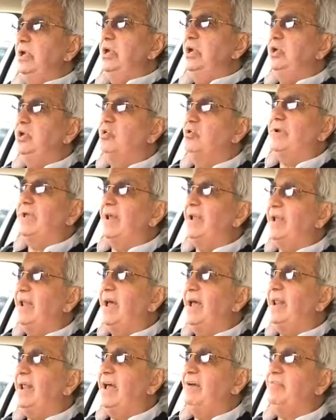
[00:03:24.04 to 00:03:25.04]
you
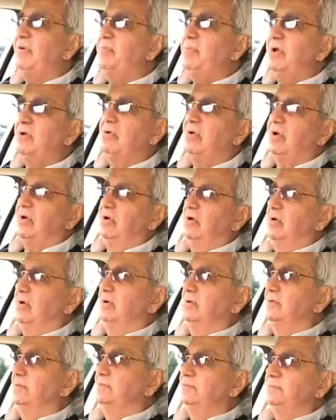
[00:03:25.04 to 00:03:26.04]
cannot have a miracle
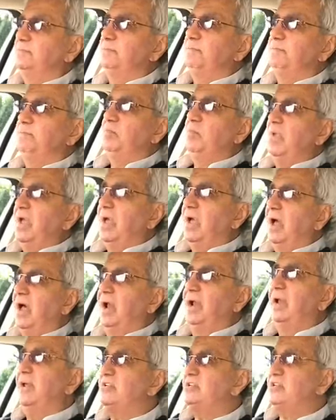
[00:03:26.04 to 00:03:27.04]

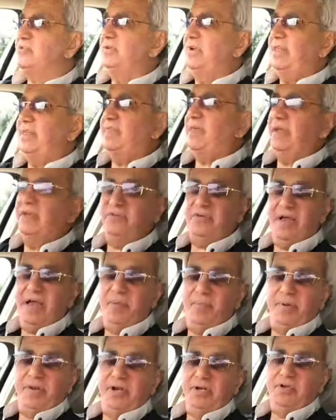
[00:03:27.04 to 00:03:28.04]
unless three things
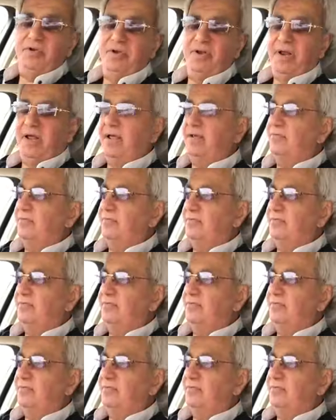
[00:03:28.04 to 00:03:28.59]
happen in your life.